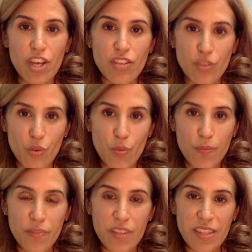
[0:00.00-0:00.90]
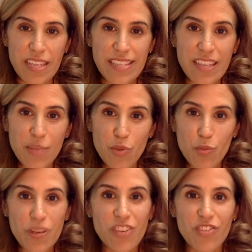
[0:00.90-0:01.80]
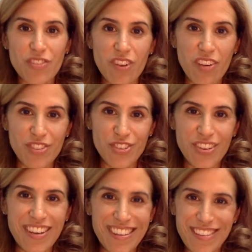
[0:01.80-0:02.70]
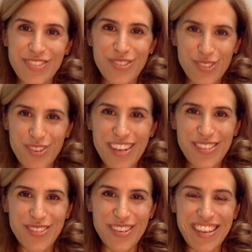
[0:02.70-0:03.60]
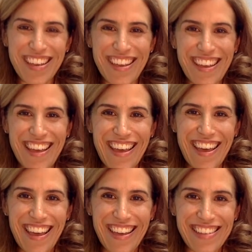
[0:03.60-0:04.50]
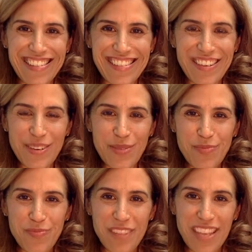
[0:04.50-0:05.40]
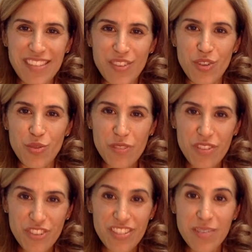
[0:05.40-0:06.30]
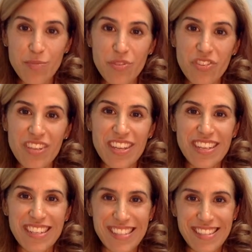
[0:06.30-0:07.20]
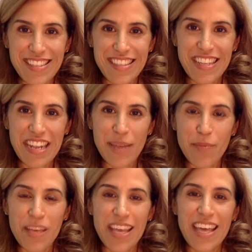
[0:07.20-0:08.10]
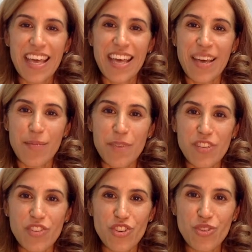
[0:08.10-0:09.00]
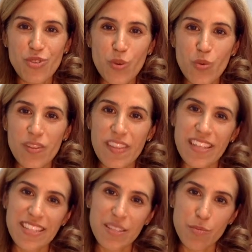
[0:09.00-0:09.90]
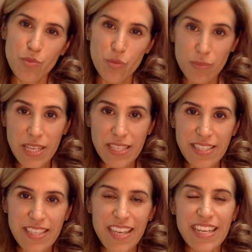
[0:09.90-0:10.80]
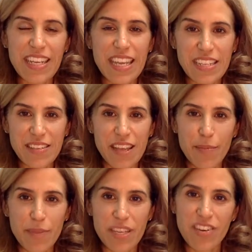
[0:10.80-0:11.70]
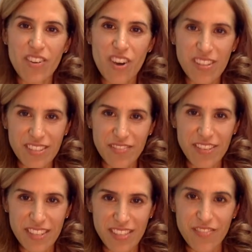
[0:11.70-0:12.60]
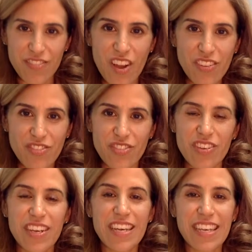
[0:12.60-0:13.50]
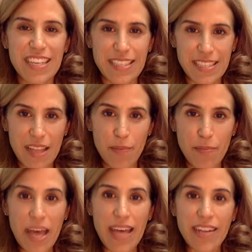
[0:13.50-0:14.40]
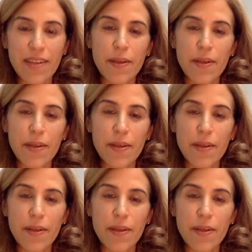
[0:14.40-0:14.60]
So next time you pick your doctor in your directory and it has a cute little symbol next to the name, make sure you know what that symbol means. And again, being a cost-effective doctor is not bad,